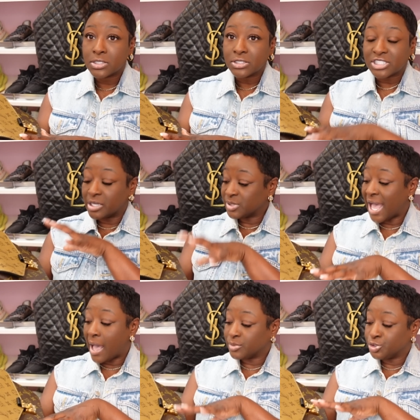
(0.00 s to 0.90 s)

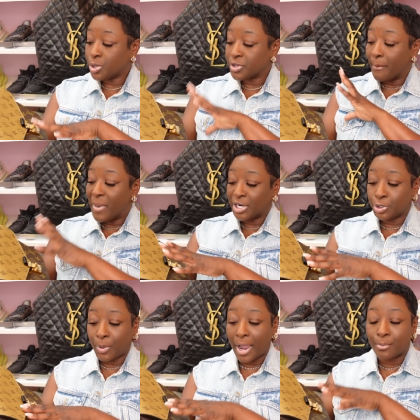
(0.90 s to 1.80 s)
Sometimes, the
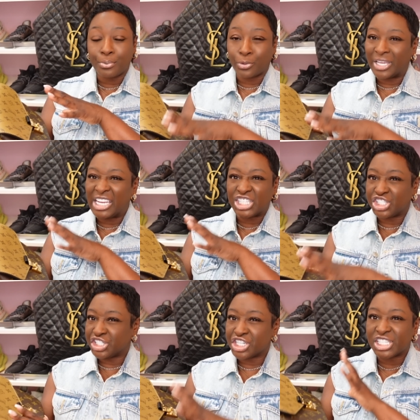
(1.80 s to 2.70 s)
monogram print is
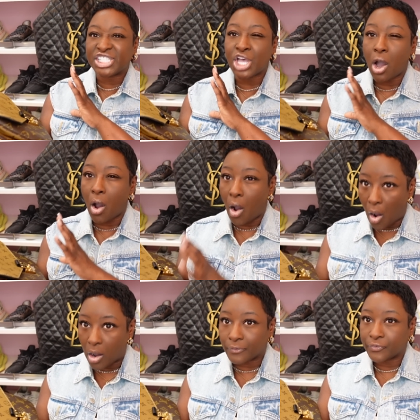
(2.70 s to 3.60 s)
just
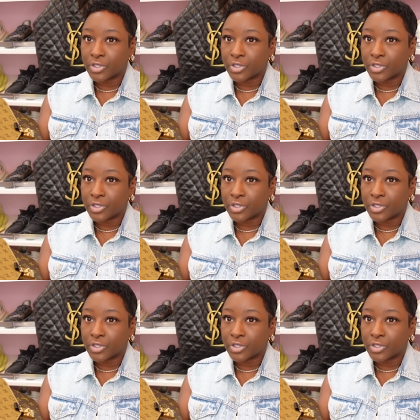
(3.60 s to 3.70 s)
off.